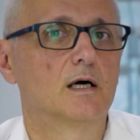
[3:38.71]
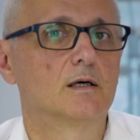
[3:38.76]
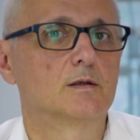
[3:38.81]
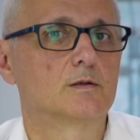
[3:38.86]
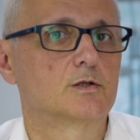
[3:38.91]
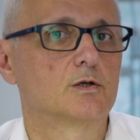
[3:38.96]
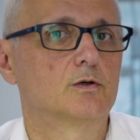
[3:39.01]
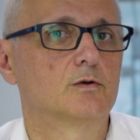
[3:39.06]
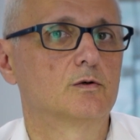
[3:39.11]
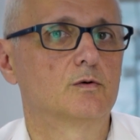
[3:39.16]

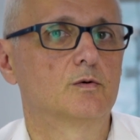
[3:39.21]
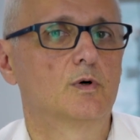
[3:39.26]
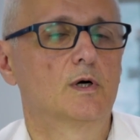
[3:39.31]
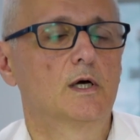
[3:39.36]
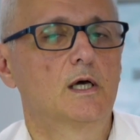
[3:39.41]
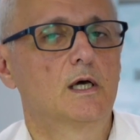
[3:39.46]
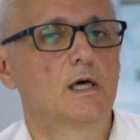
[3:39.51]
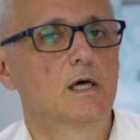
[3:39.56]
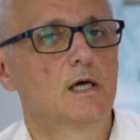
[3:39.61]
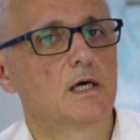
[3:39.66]
So
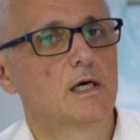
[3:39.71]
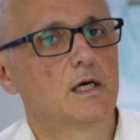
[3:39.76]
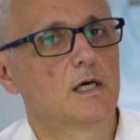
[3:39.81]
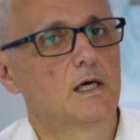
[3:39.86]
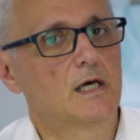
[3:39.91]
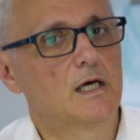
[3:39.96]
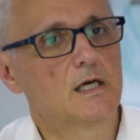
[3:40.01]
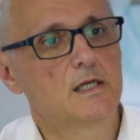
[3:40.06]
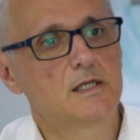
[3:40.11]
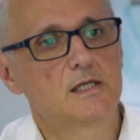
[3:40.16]

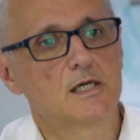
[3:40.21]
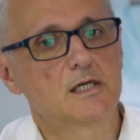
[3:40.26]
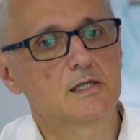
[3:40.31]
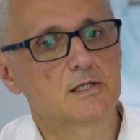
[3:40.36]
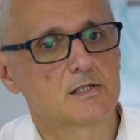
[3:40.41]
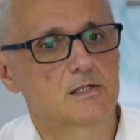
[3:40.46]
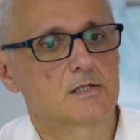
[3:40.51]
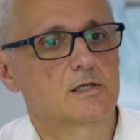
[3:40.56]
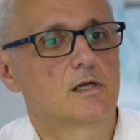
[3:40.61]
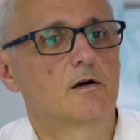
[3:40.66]
in
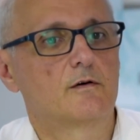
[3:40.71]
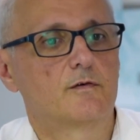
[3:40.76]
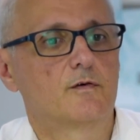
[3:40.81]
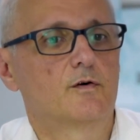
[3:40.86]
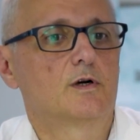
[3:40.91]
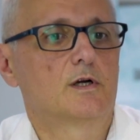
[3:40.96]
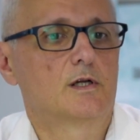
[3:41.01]
this, therefore,